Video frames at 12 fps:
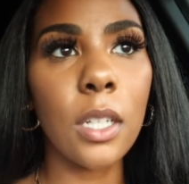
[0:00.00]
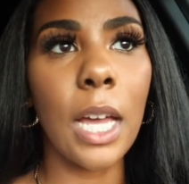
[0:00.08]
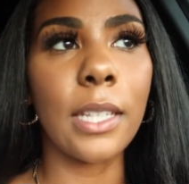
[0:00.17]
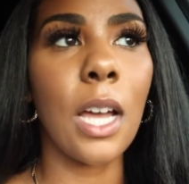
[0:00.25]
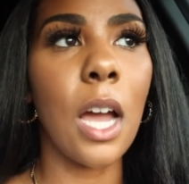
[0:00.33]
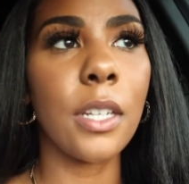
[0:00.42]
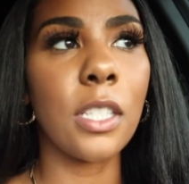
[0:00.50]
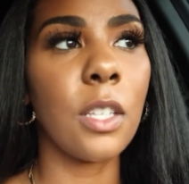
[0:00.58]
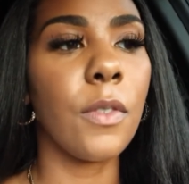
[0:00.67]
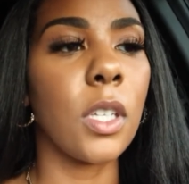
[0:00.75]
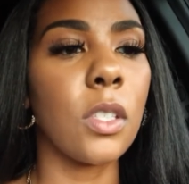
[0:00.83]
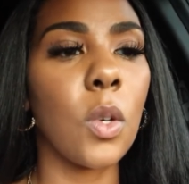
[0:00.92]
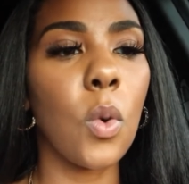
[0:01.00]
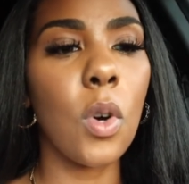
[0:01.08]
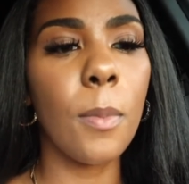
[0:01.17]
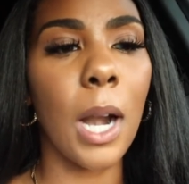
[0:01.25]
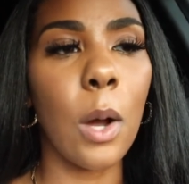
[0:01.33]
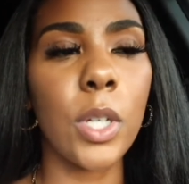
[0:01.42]
Like, the Honda Civic is cool,
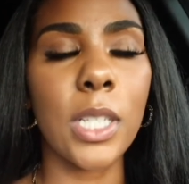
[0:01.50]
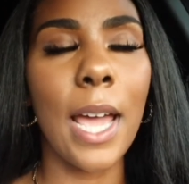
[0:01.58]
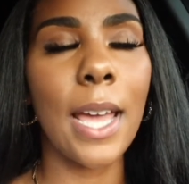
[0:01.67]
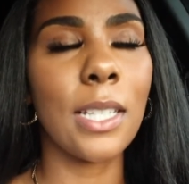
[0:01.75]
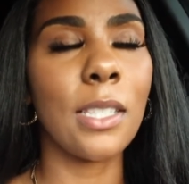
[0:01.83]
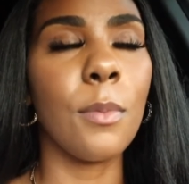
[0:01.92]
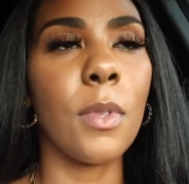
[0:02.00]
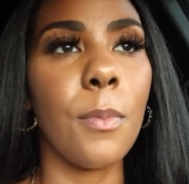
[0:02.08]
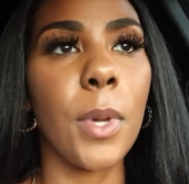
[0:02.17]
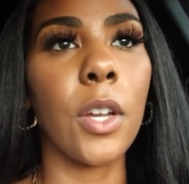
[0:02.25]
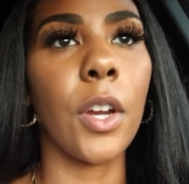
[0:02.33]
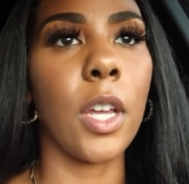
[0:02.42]
but I wish I had something bigger.